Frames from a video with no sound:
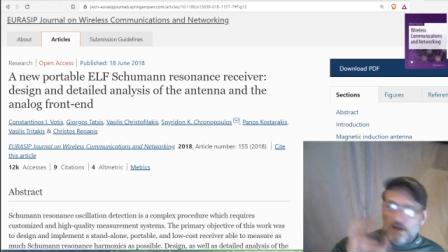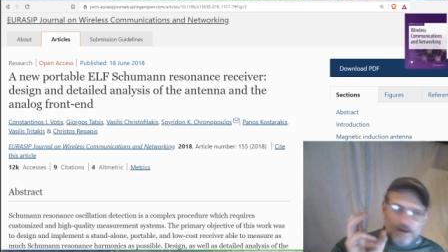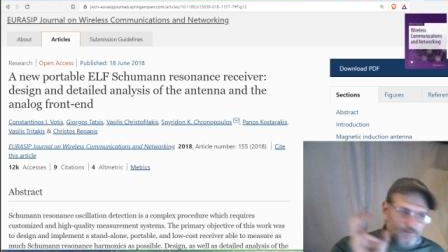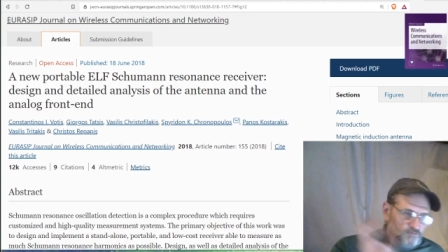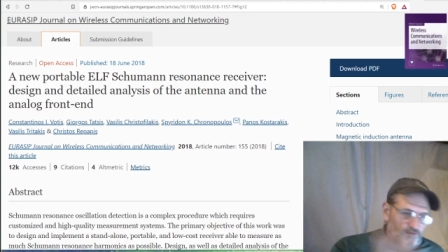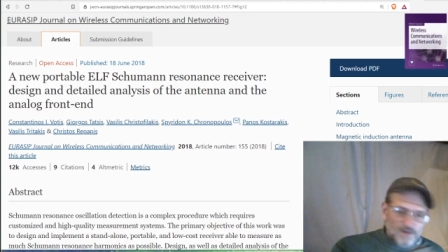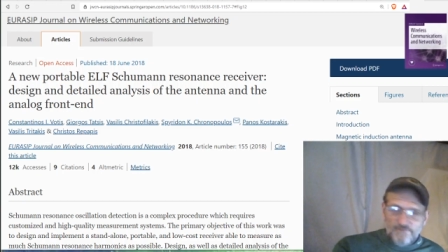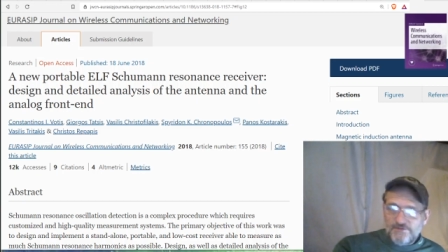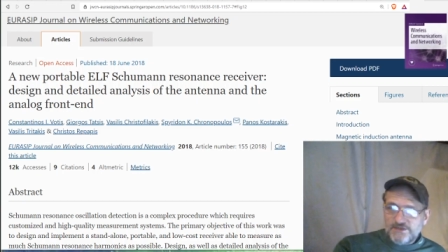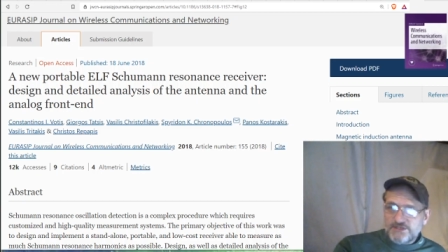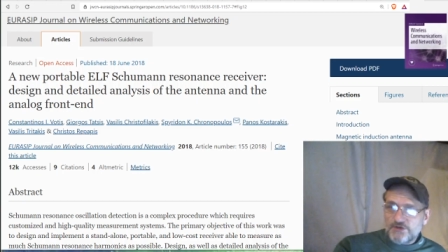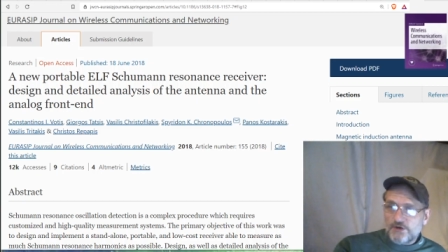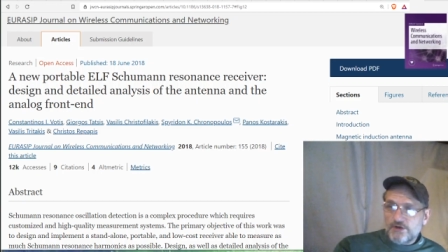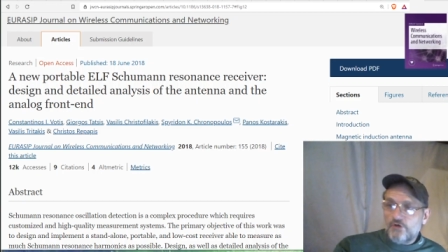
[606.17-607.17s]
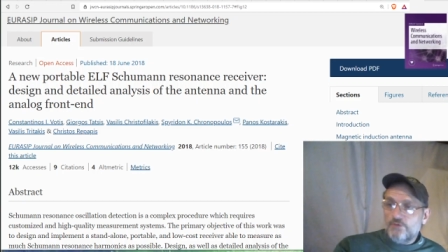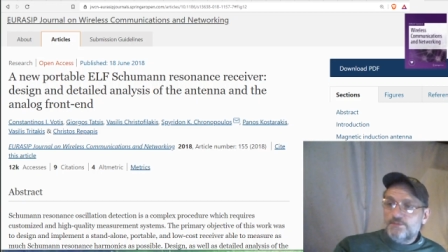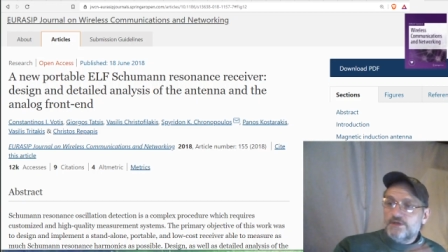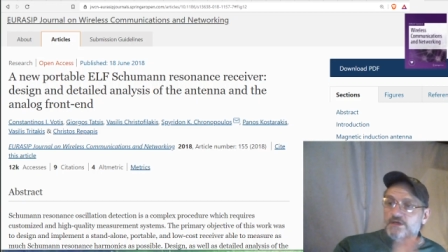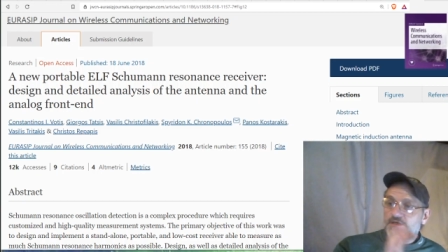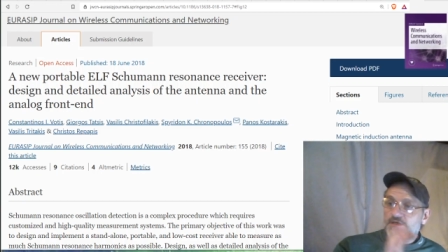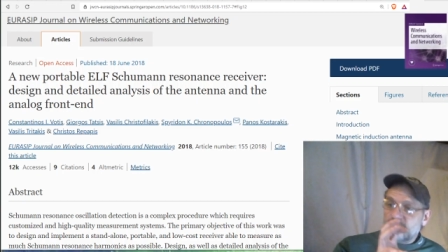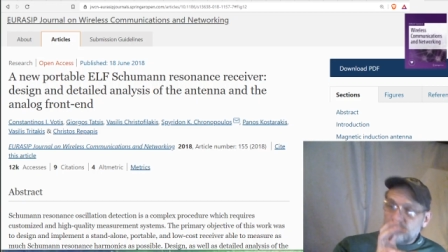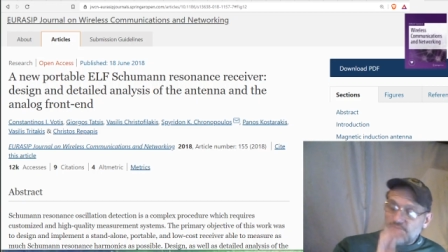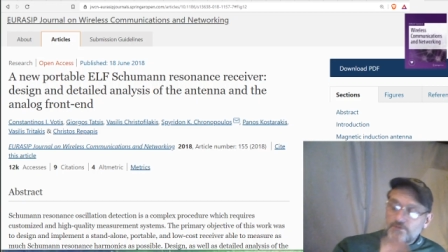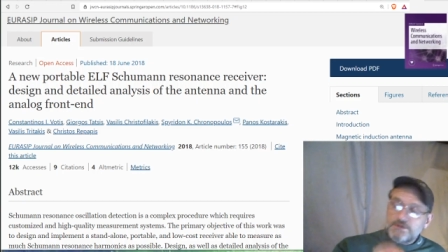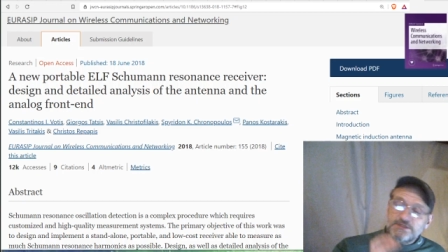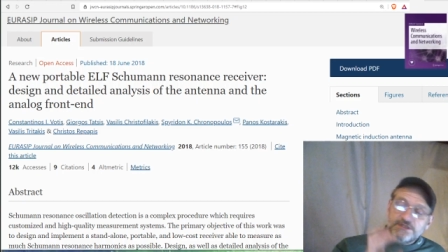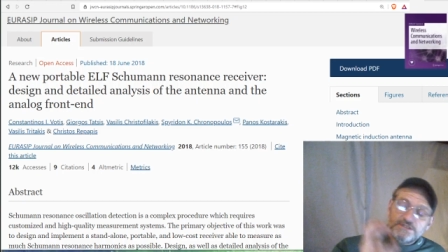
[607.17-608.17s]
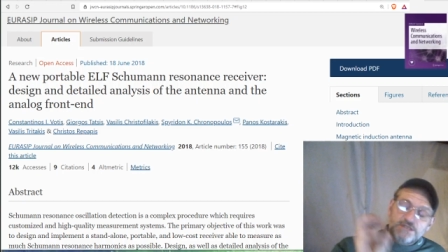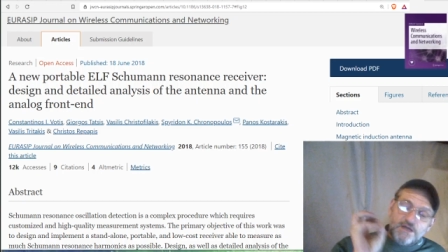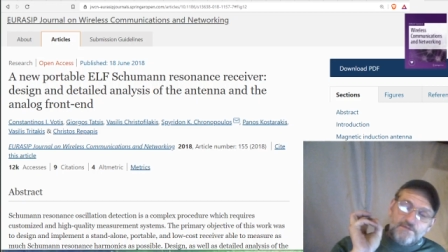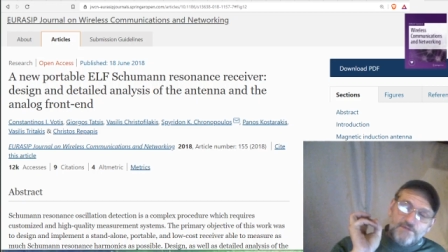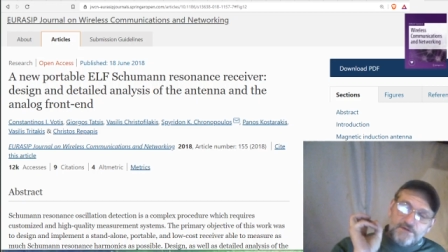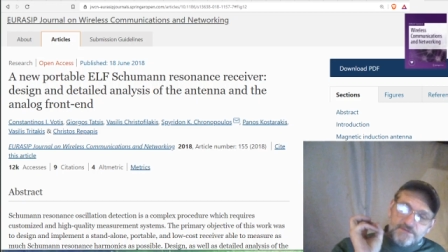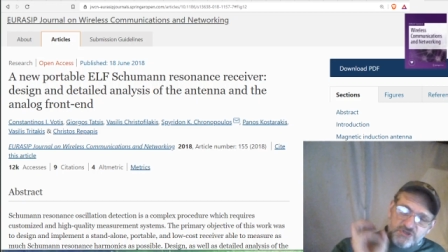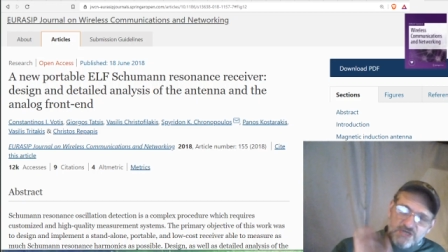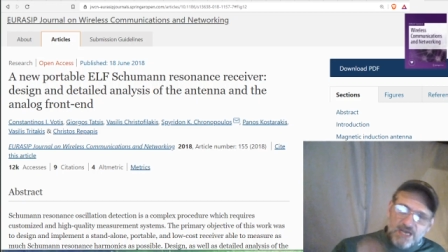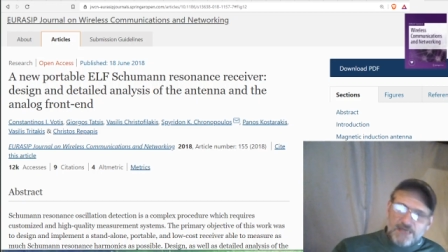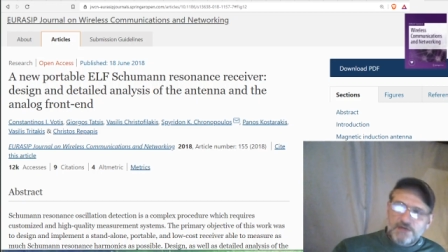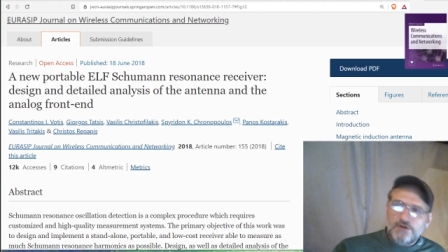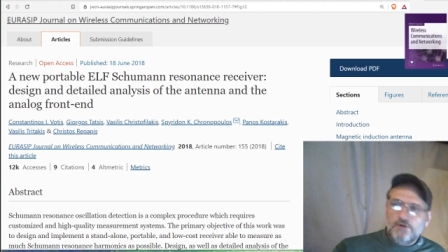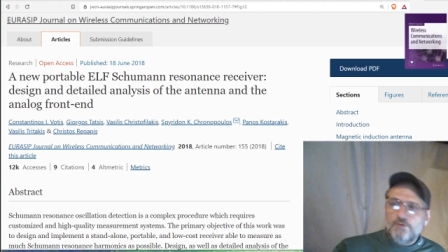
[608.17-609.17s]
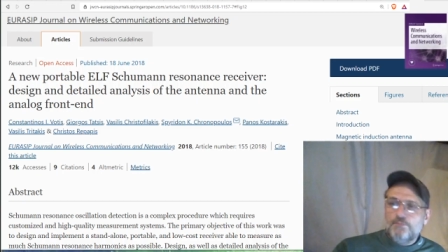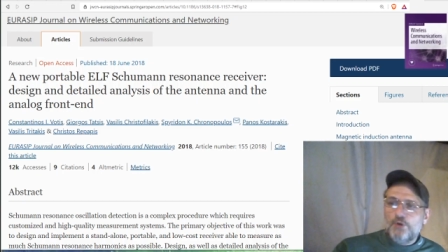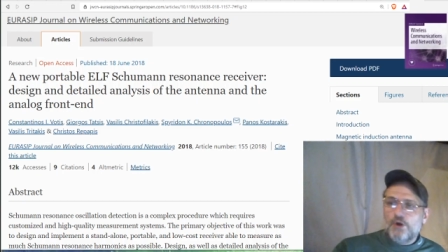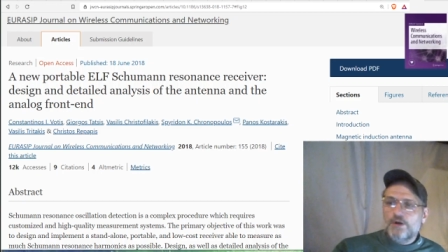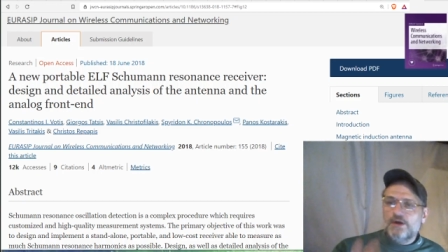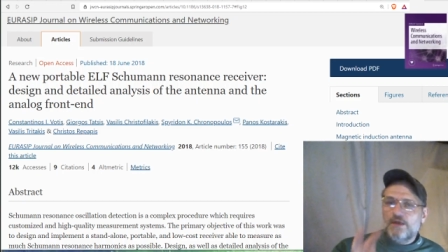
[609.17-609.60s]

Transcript: I love this article because it focuses on the technical part,